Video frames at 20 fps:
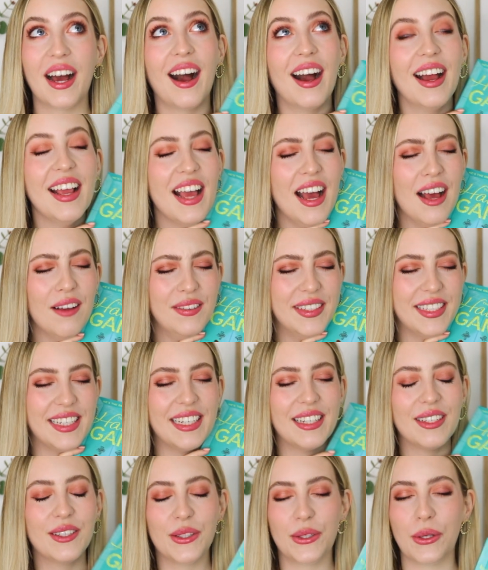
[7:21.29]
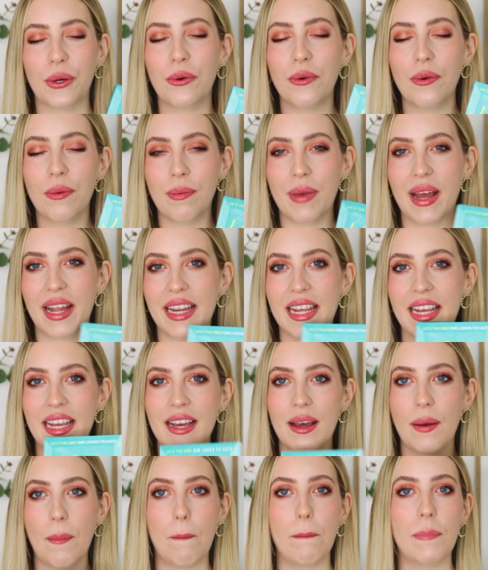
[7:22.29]
I have seen so many
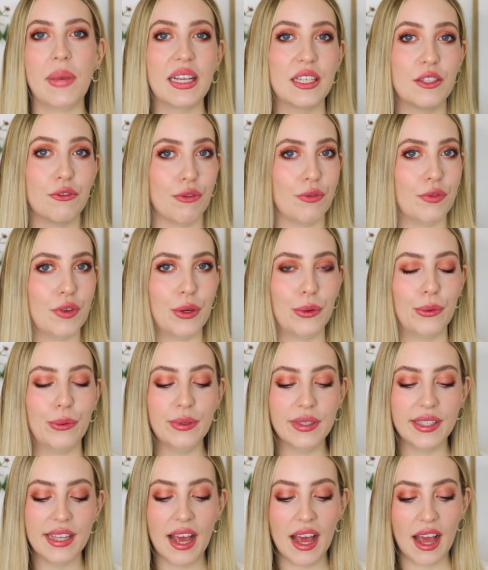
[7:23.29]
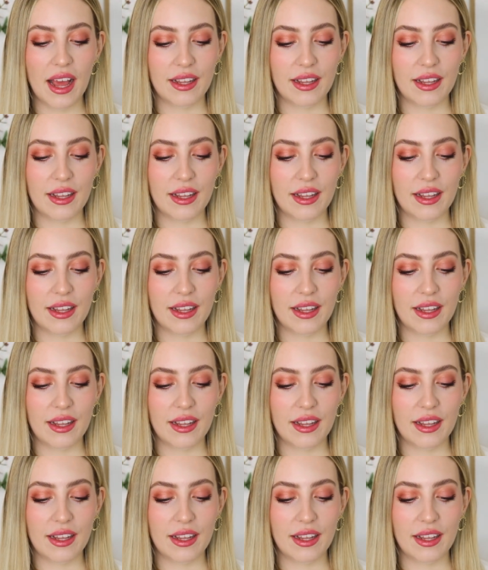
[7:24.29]
mixed reviews,